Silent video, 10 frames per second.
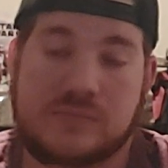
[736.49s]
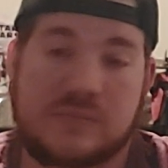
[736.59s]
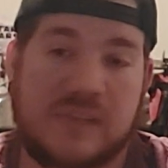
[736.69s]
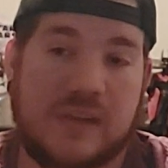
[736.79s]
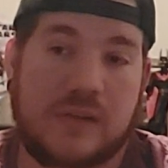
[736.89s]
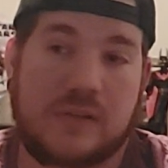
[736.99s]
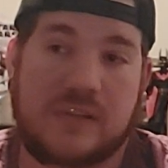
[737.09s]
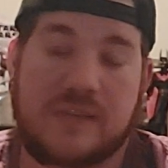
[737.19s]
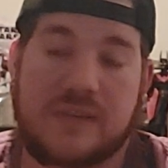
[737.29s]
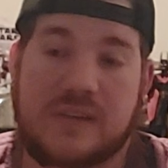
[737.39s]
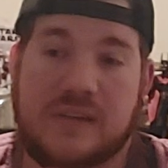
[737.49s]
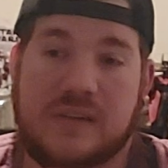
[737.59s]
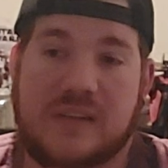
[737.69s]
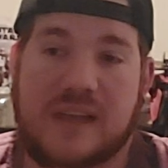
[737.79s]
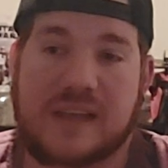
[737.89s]
There's even
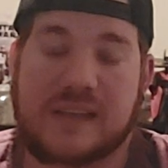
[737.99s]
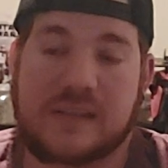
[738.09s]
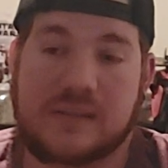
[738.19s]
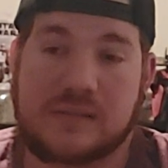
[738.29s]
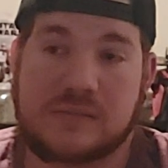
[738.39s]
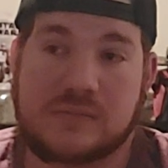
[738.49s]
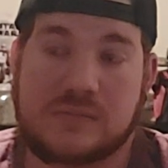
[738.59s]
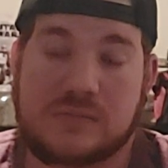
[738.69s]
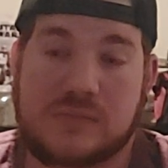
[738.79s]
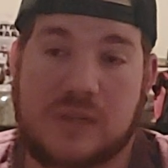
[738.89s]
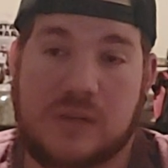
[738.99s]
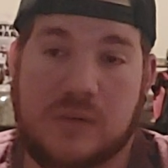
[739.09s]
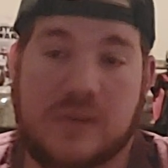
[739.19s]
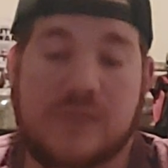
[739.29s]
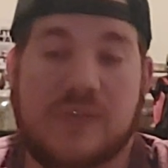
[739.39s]
where
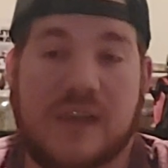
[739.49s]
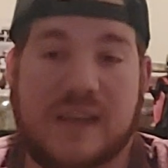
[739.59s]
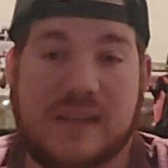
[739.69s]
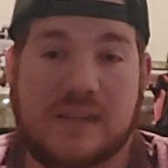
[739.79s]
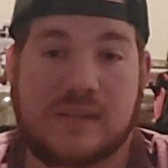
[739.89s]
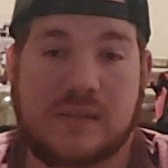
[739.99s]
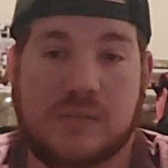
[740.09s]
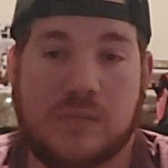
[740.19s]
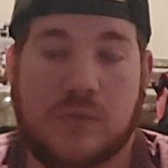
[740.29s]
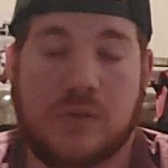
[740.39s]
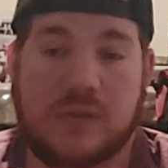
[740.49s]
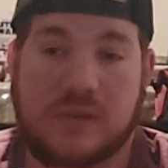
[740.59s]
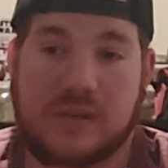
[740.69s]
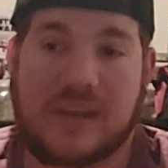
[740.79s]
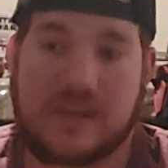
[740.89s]
you fight more
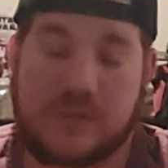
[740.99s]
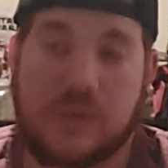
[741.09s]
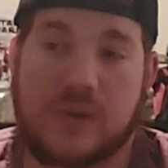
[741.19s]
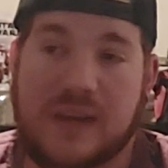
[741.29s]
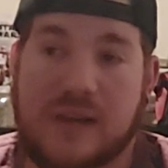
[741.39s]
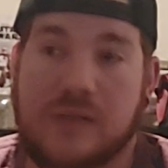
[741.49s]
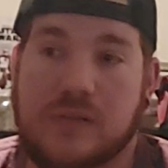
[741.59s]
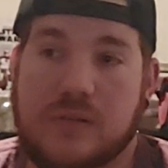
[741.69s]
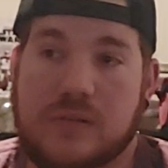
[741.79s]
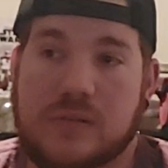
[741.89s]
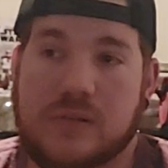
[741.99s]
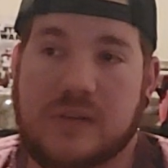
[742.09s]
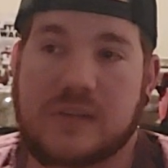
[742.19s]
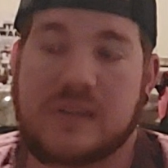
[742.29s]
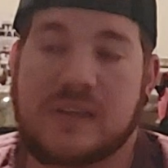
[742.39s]
than, there's 4 characters on the
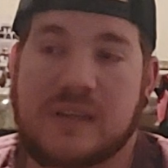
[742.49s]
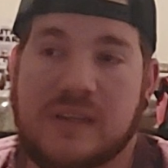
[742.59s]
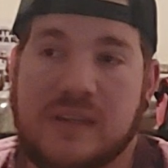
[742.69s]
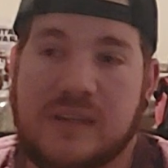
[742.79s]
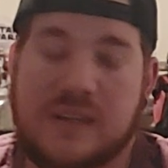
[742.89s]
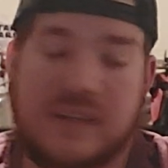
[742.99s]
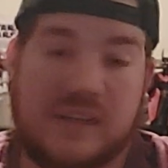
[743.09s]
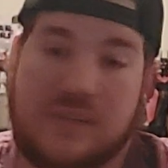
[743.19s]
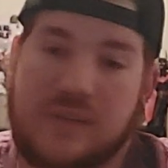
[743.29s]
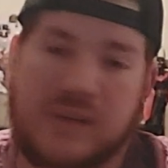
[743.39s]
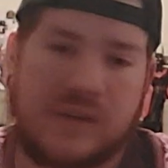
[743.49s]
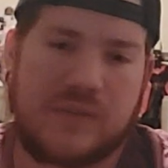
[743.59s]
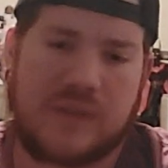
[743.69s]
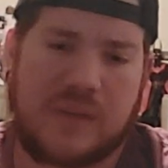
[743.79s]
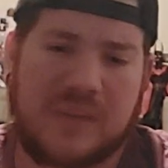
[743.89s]
screen. It's very
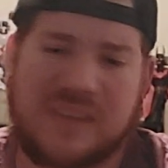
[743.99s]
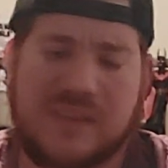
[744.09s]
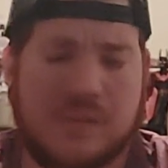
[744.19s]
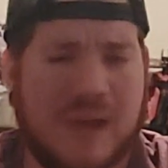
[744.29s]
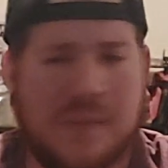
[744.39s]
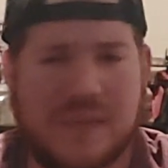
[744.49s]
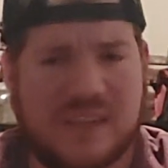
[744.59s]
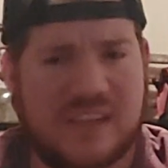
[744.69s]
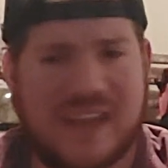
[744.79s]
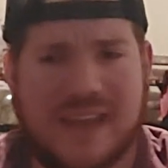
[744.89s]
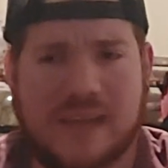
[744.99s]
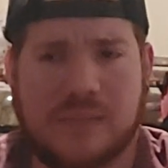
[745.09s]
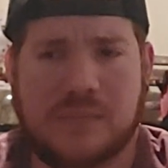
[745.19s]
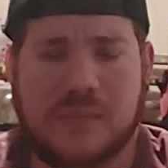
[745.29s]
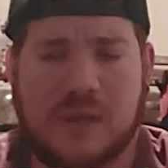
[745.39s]
fun. I believe there might be a tag
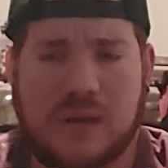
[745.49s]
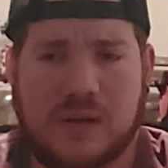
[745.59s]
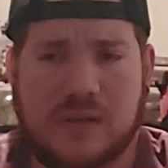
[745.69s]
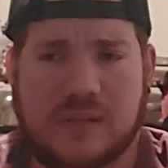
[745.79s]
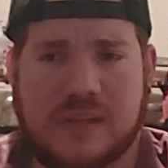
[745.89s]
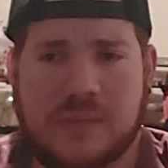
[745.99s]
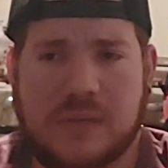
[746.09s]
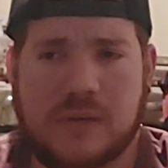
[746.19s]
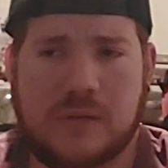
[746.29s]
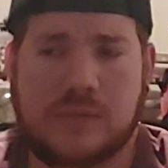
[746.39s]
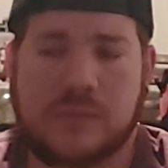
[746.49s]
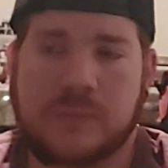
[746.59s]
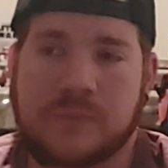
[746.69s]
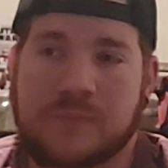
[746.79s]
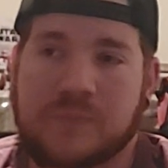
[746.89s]
team mode.
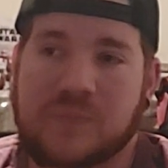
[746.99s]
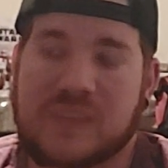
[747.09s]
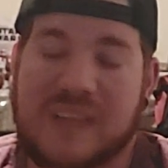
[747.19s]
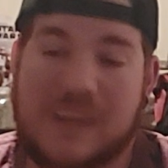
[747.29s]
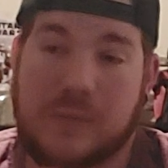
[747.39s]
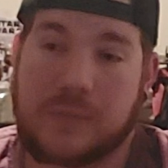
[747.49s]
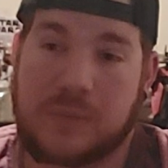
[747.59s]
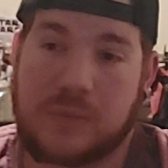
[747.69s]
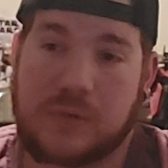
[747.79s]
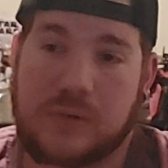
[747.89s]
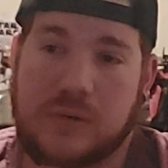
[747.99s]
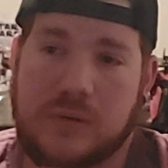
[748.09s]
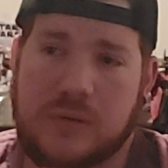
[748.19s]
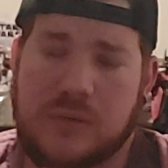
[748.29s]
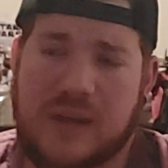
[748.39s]
Can't remember
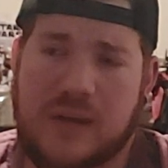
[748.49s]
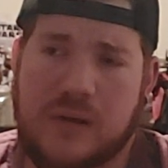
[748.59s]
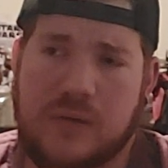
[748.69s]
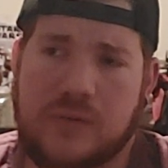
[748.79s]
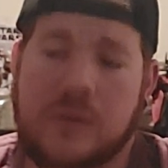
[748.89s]
right off.